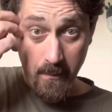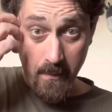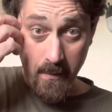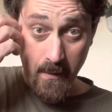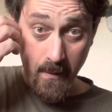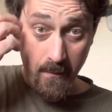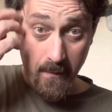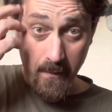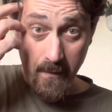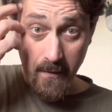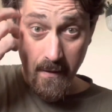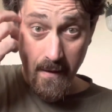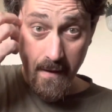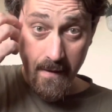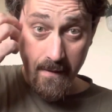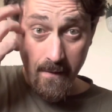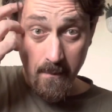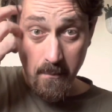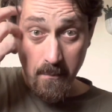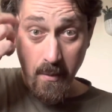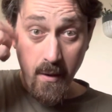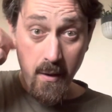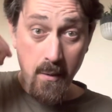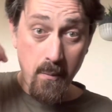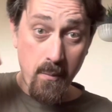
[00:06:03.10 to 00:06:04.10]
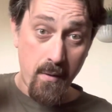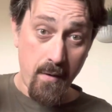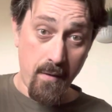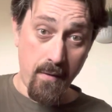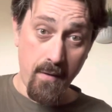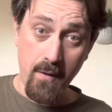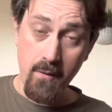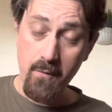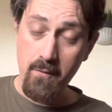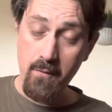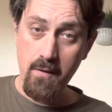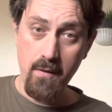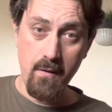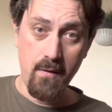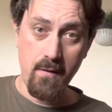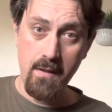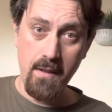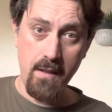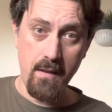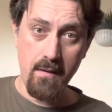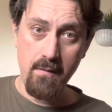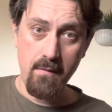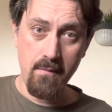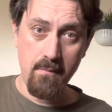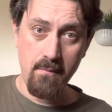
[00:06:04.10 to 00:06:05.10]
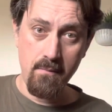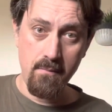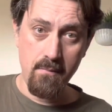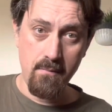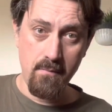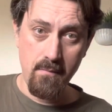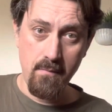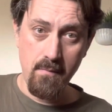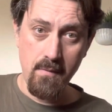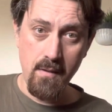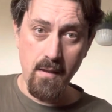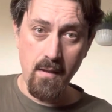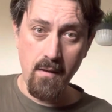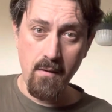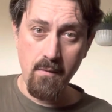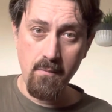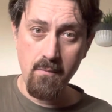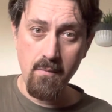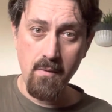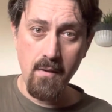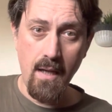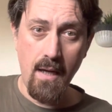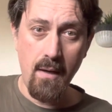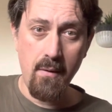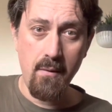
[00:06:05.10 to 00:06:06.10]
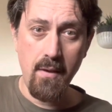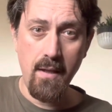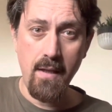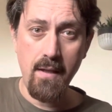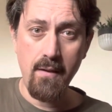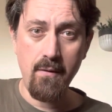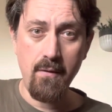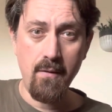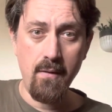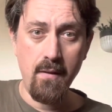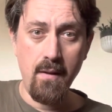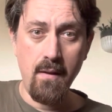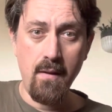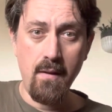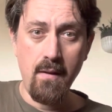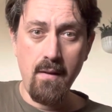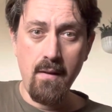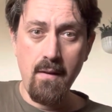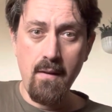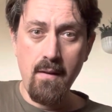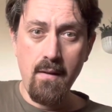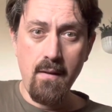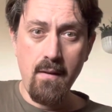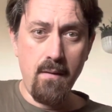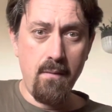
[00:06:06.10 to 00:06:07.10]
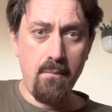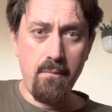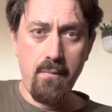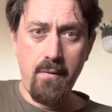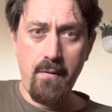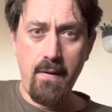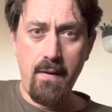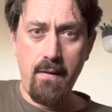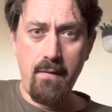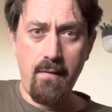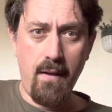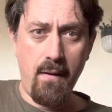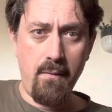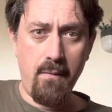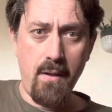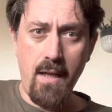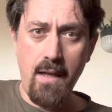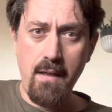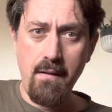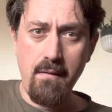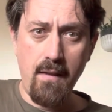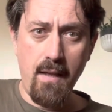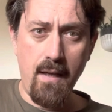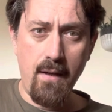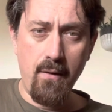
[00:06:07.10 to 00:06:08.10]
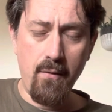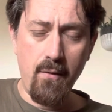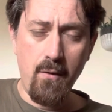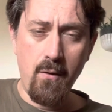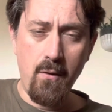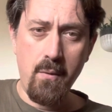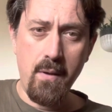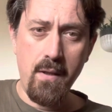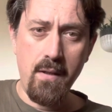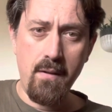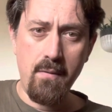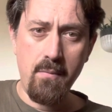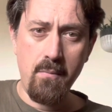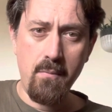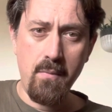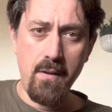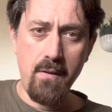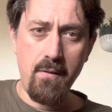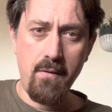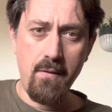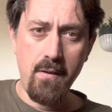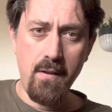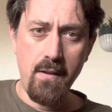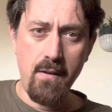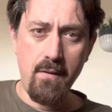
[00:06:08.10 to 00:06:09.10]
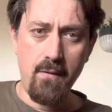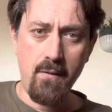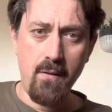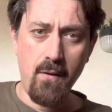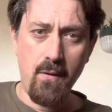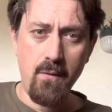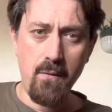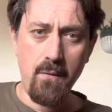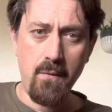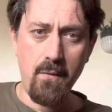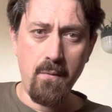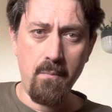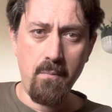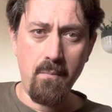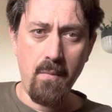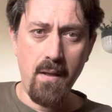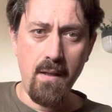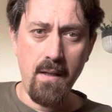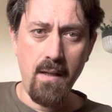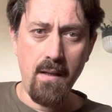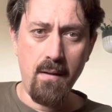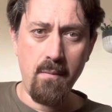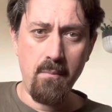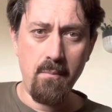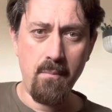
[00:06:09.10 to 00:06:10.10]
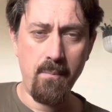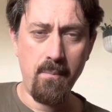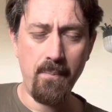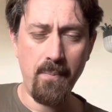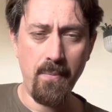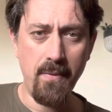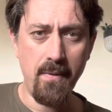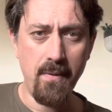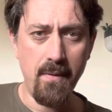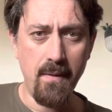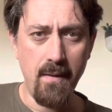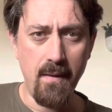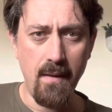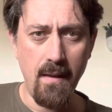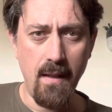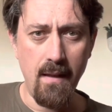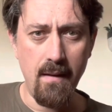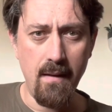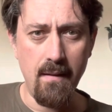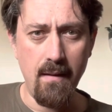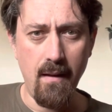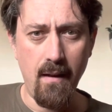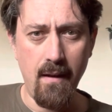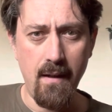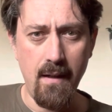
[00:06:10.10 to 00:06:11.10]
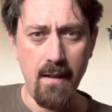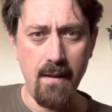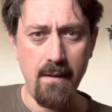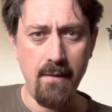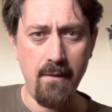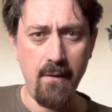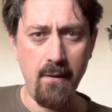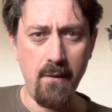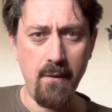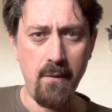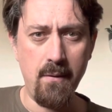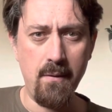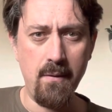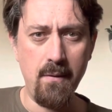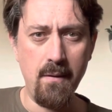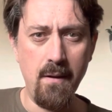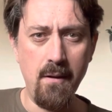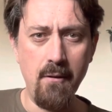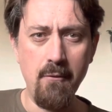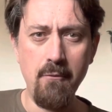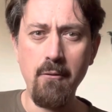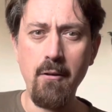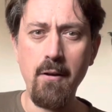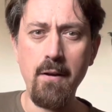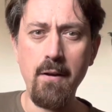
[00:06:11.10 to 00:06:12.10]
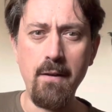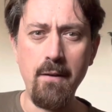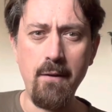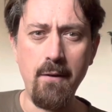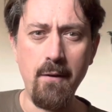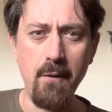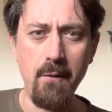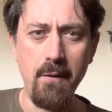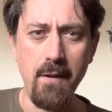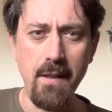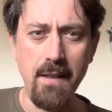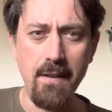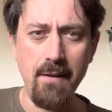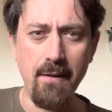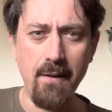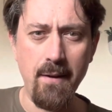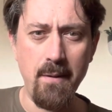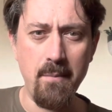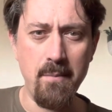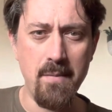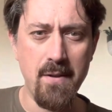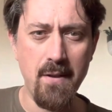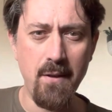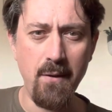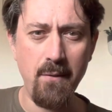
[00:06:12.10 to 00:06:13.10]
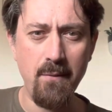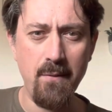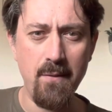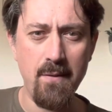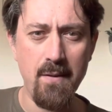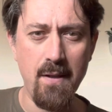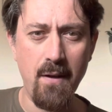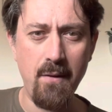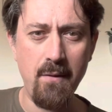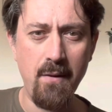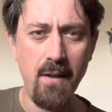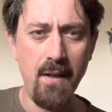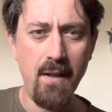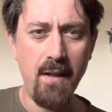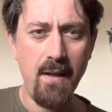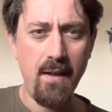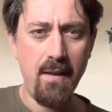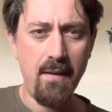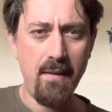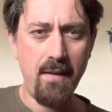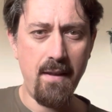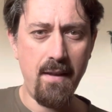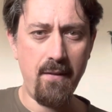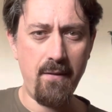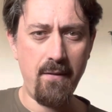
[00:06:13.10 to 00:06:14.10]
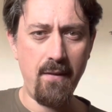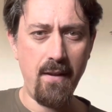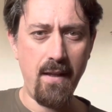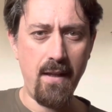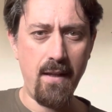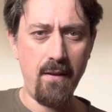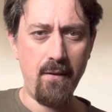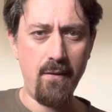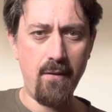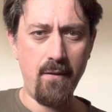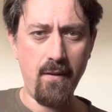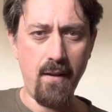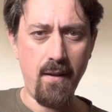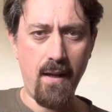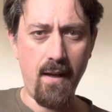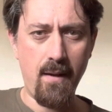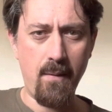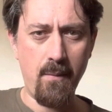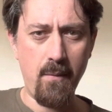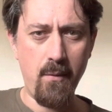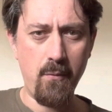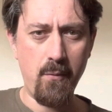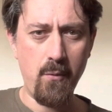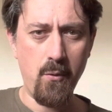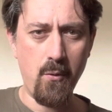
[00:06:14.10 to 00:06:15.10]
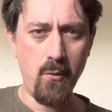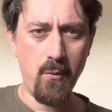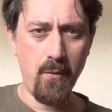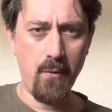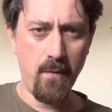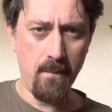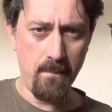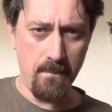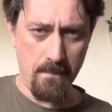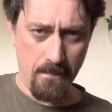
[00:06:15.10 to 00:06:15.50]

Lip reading: but obviously to buy one of those you're looking at, you know, nowadays 6, 7, 8,000 quid, which is not some money I'm likely to run into anytime soon. So this is of course